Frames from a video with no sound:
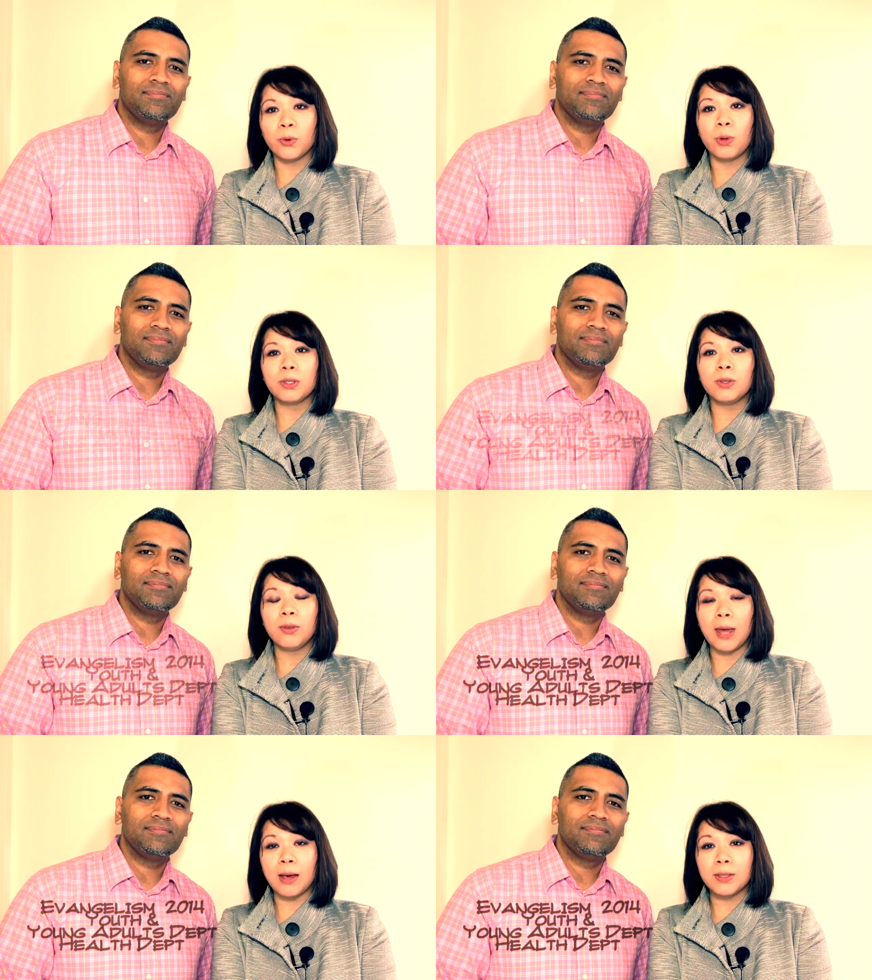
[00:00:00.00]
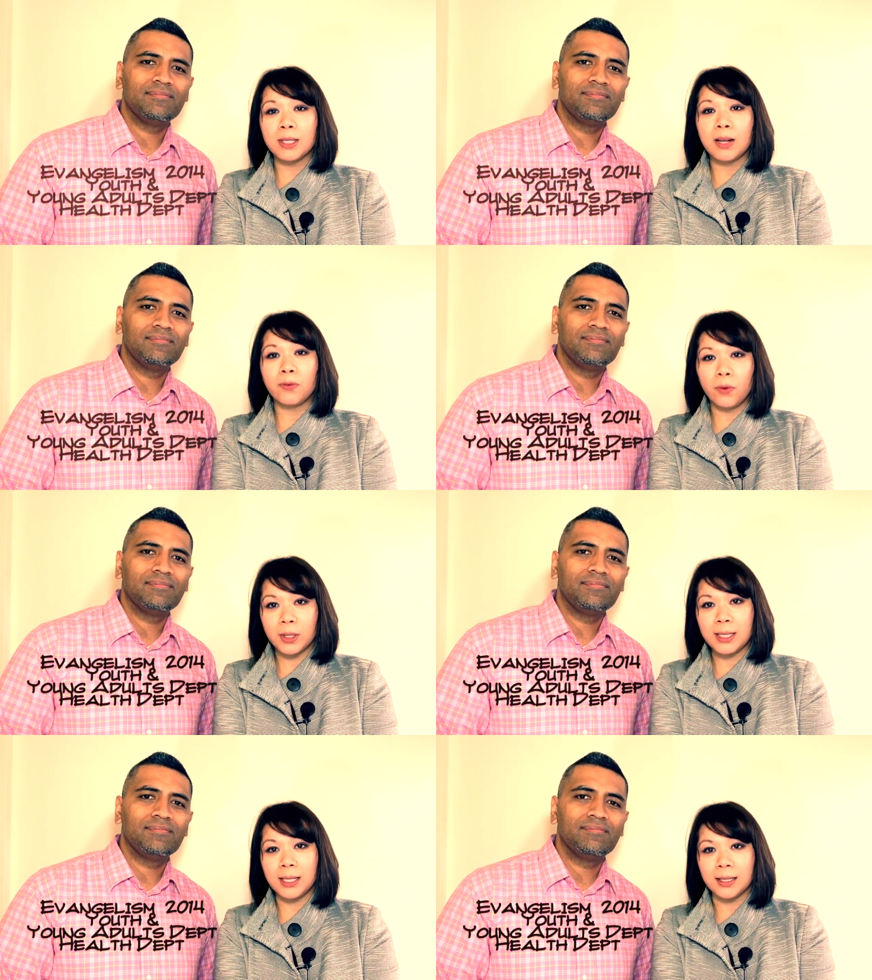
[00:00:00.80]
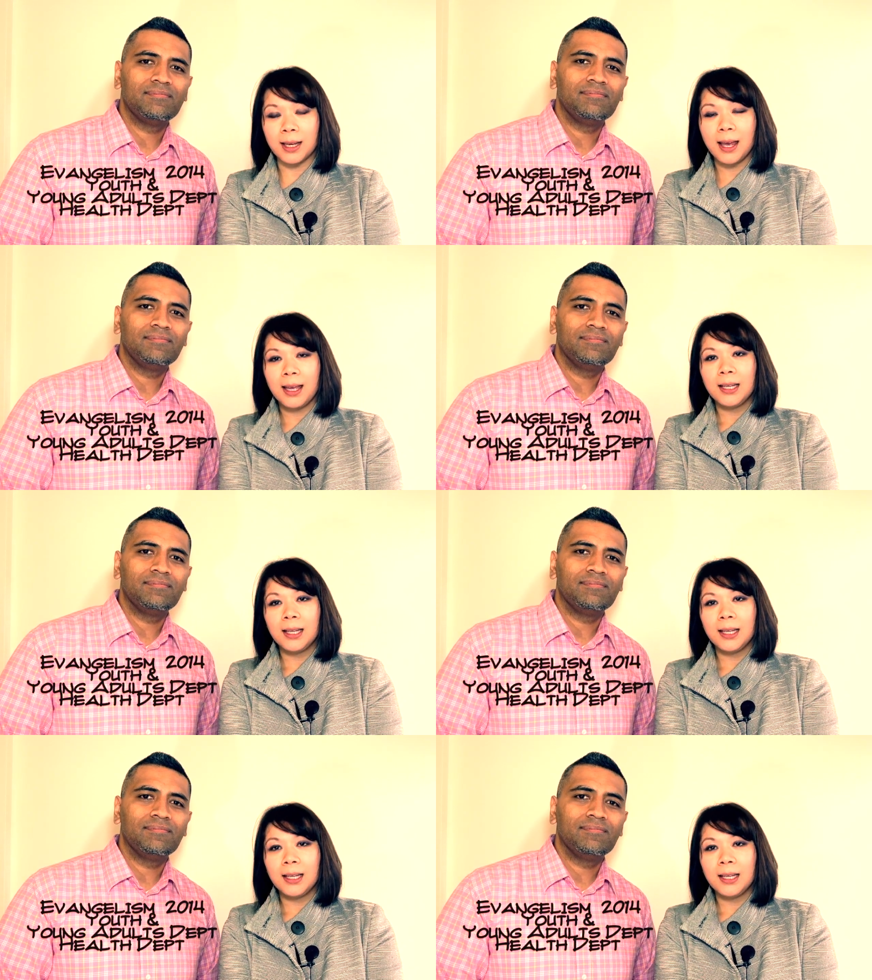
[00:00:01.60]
Speaker 1: for 2014.